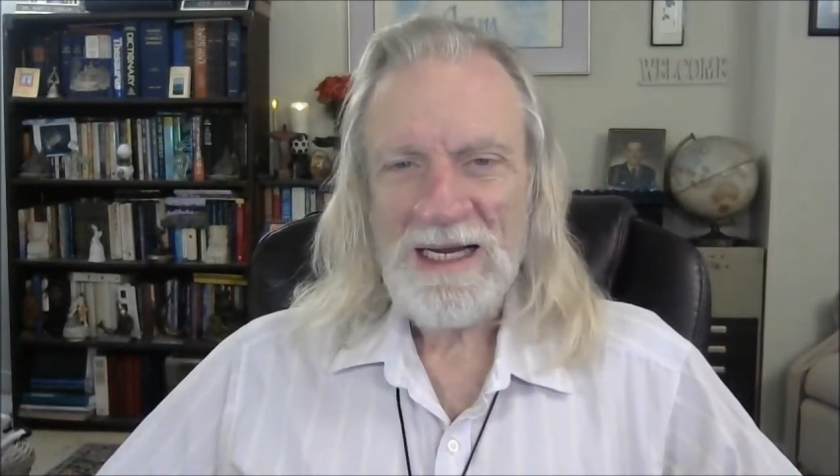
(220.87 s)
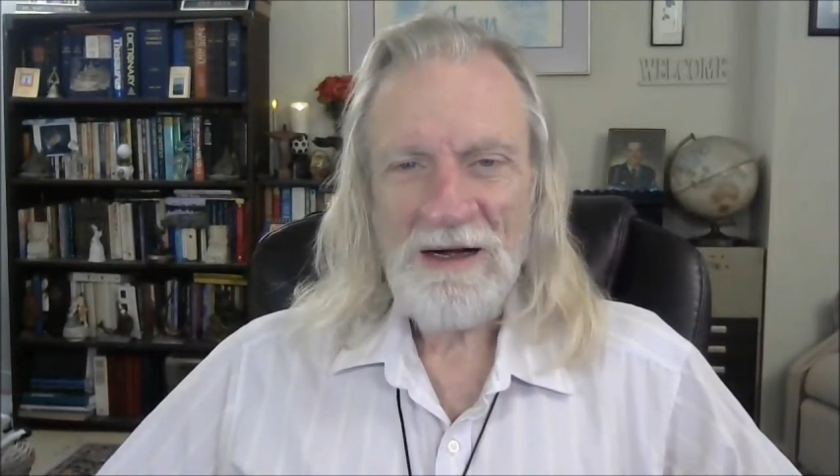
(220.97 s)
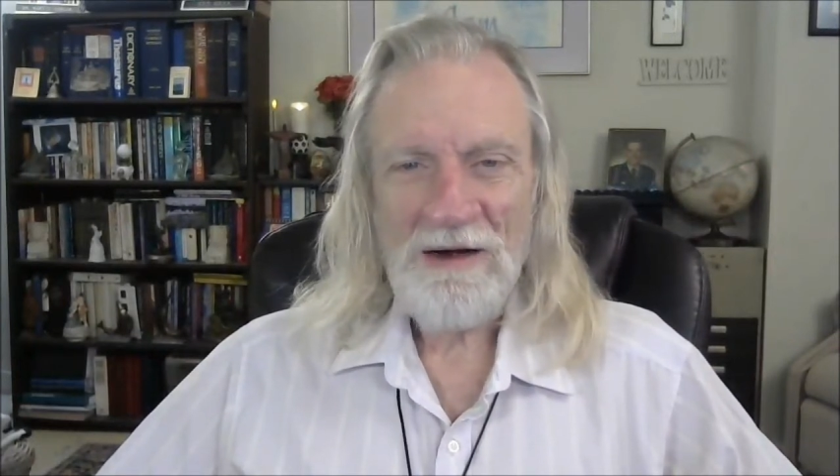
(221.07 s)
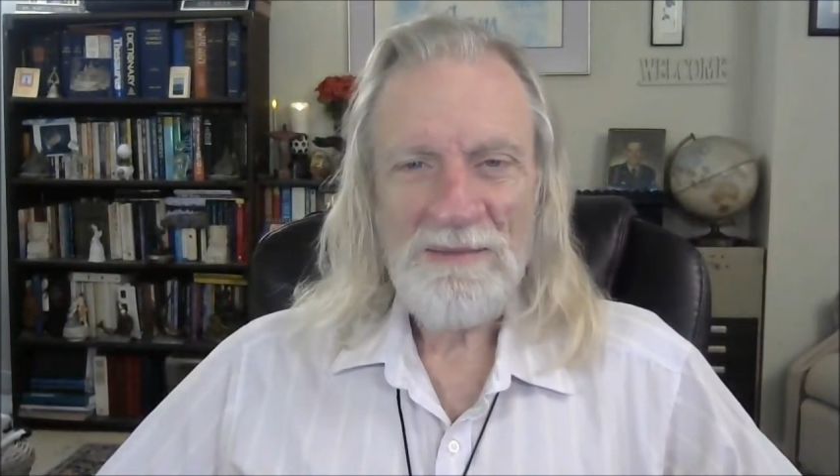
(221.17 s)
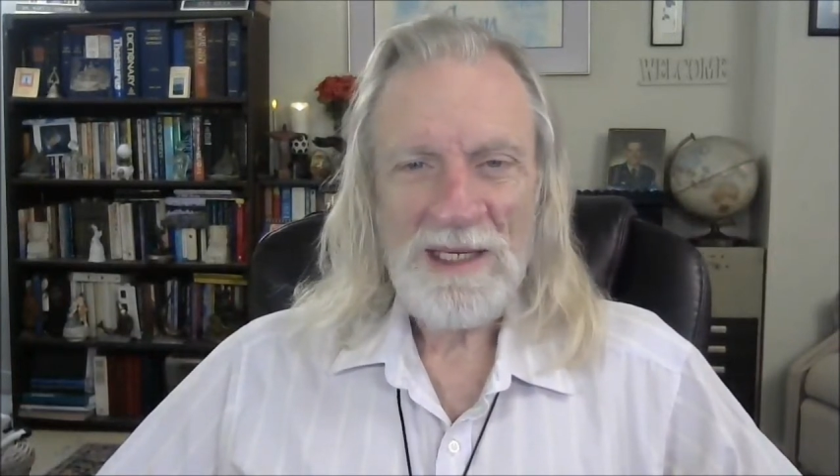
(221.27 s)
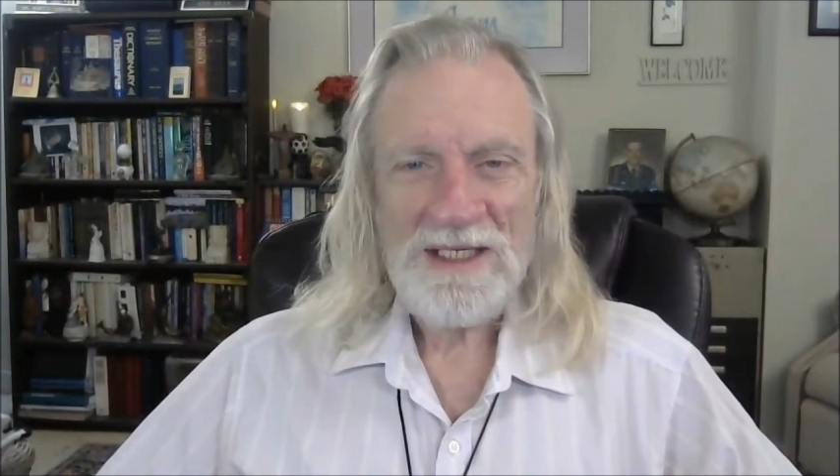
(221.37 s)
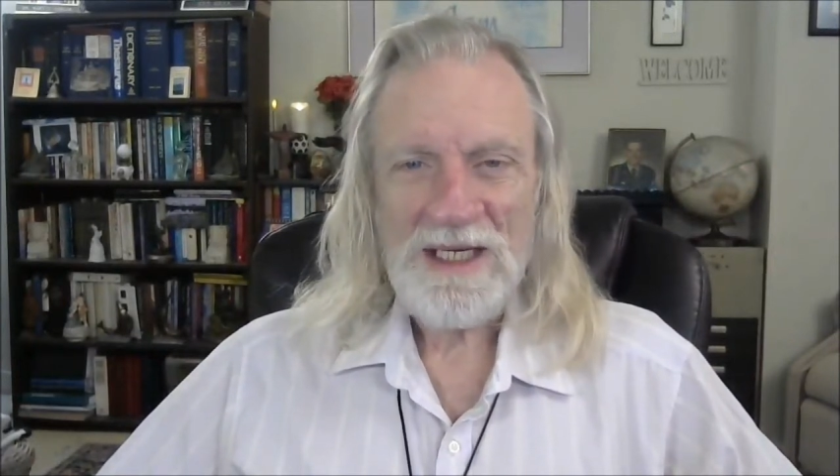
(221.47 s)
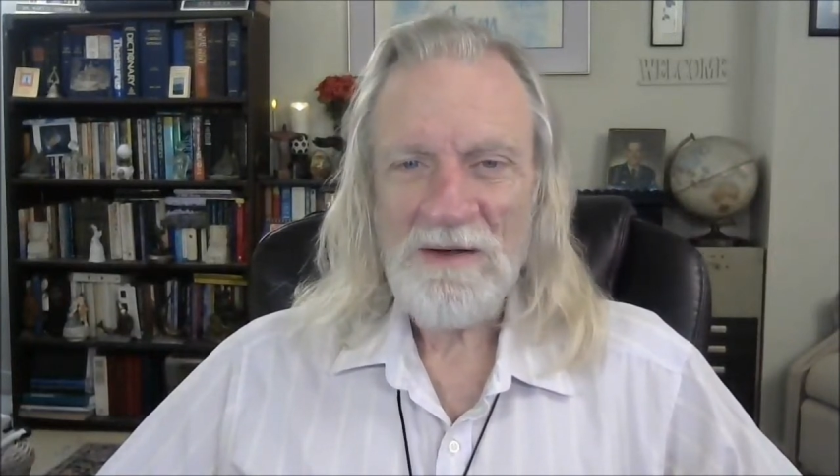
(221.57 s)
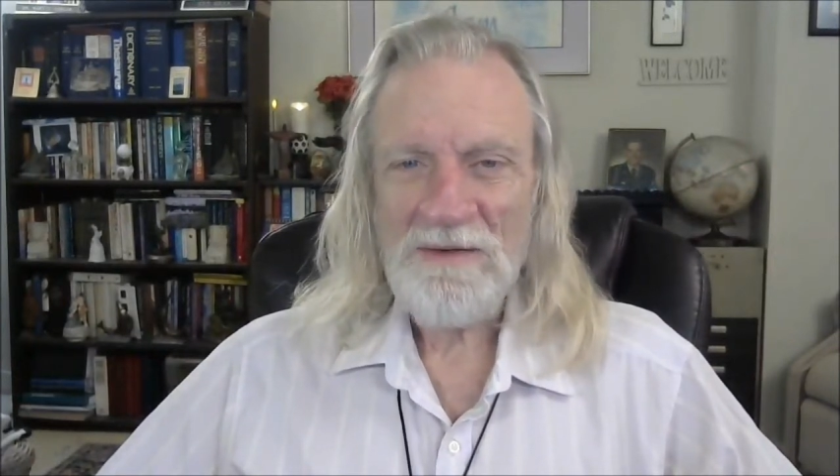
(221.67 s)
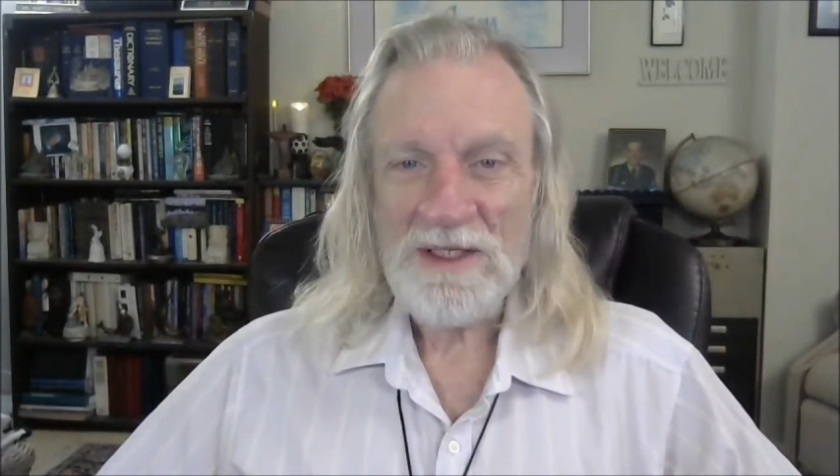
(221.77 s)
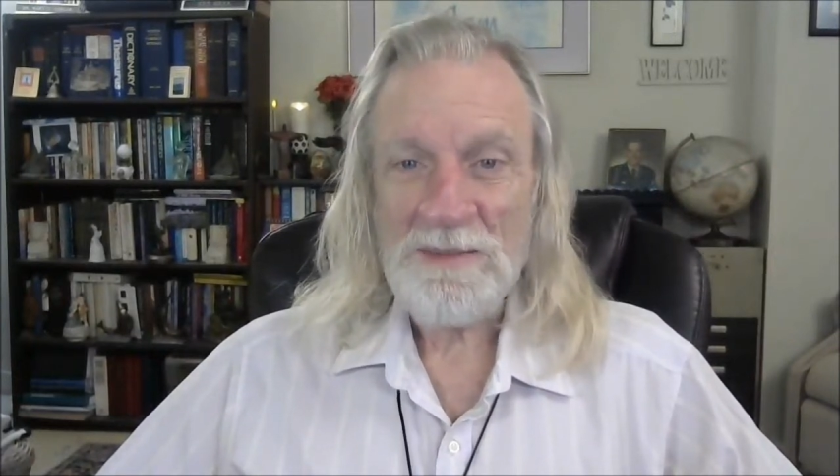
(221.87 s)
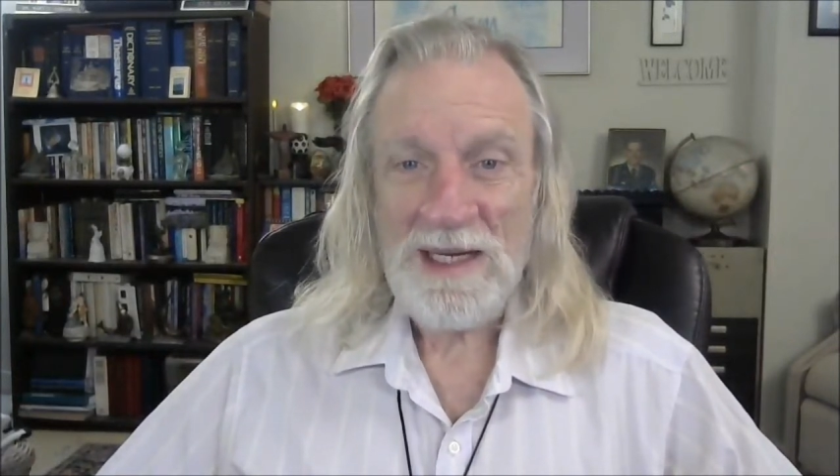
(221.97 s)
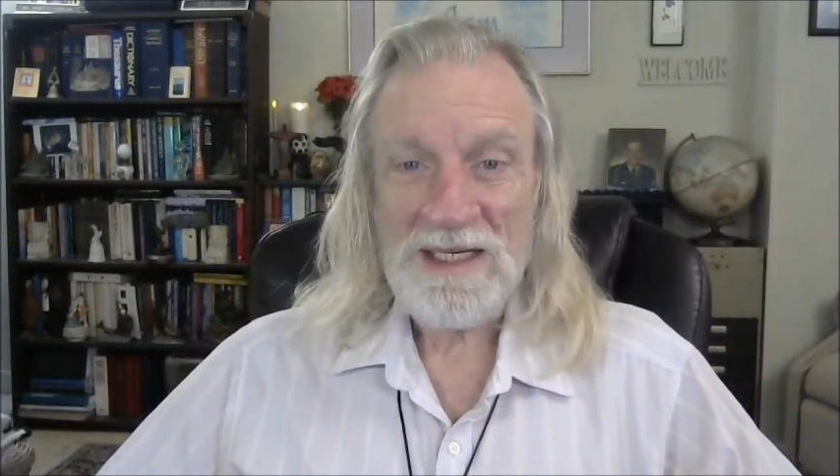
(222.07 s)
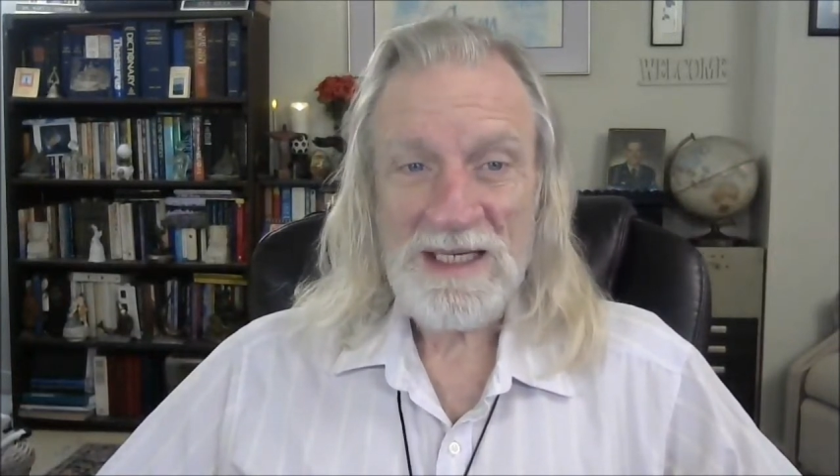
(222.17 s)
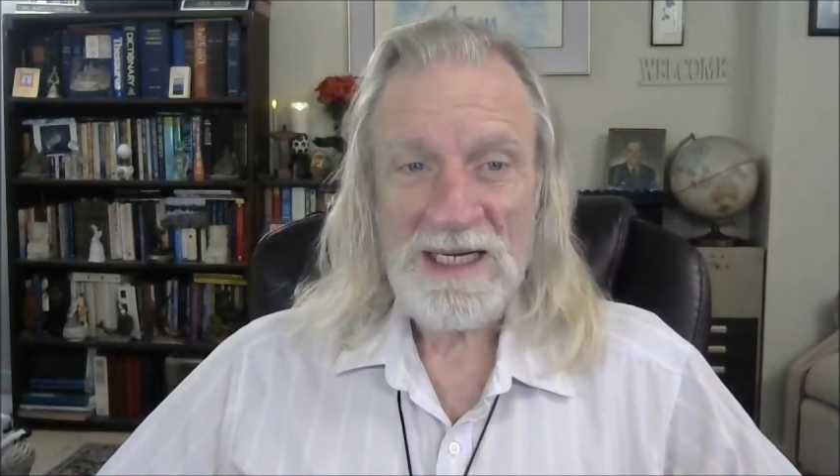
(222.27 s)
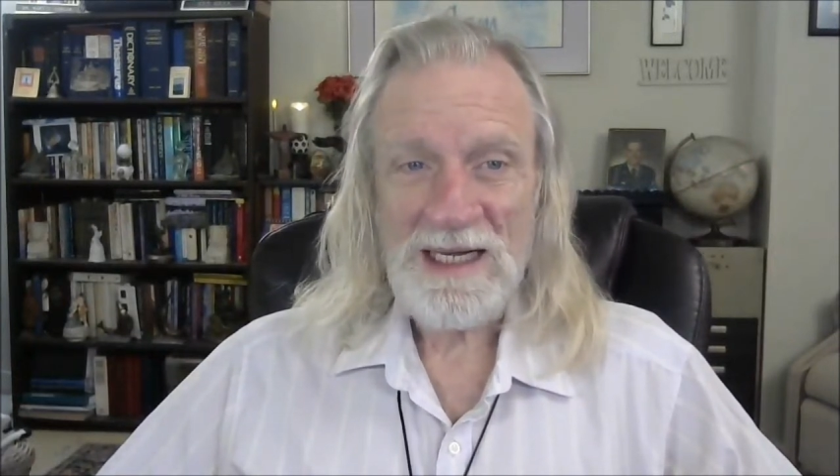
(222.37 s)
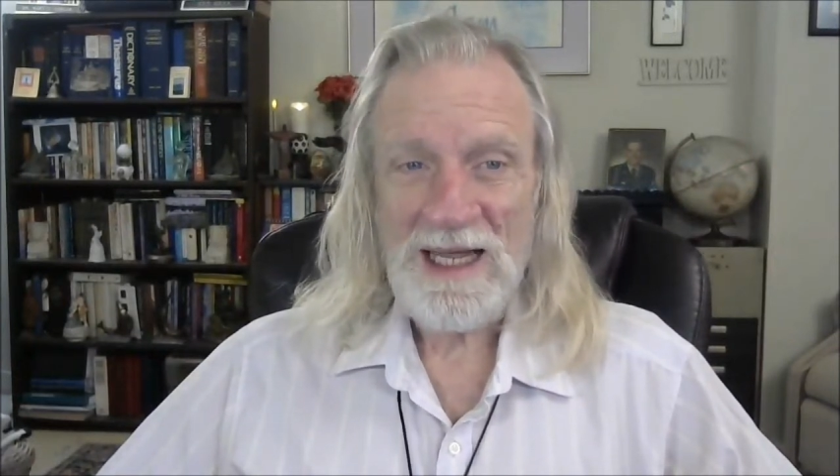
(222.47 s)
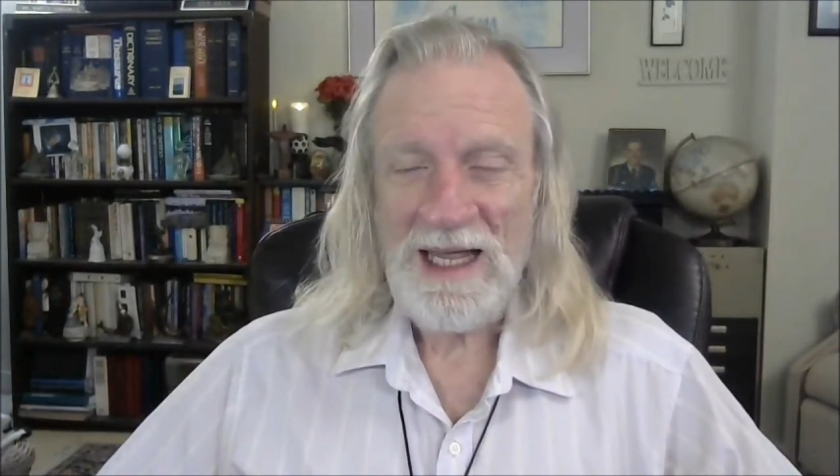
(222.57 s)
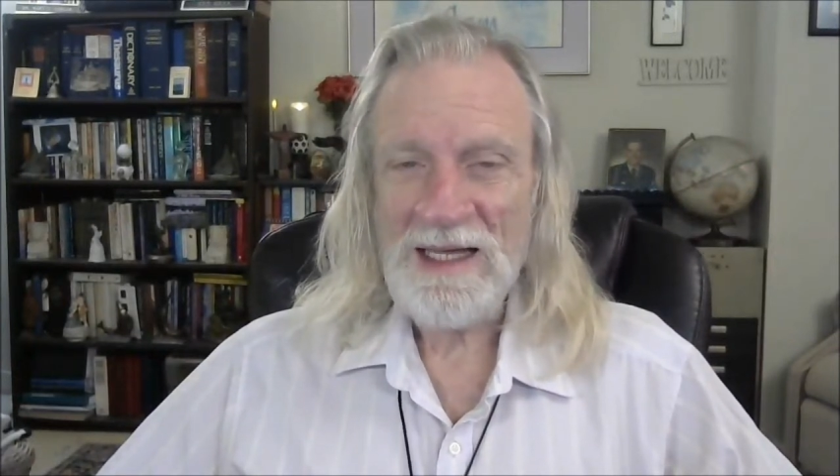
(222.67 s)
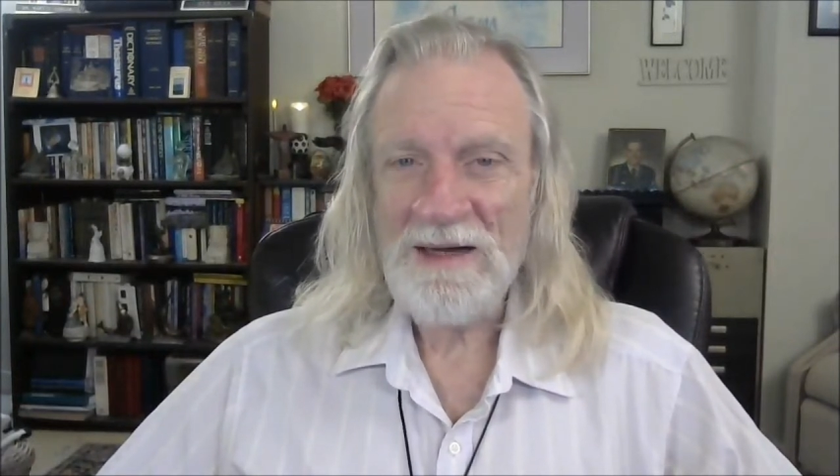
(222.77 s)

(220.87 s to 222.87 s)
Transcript: care of myself as best I can.